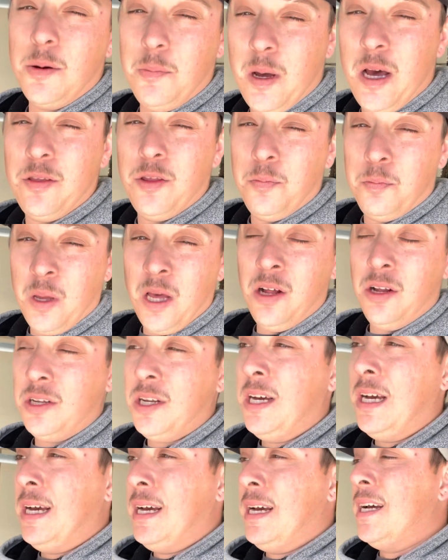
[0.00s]
about the
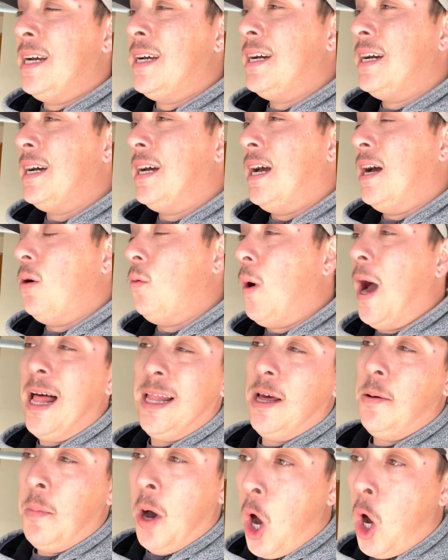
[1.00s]
build,
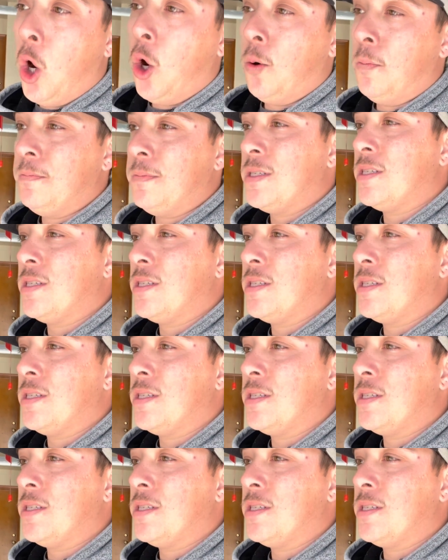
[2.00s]
while I'm home.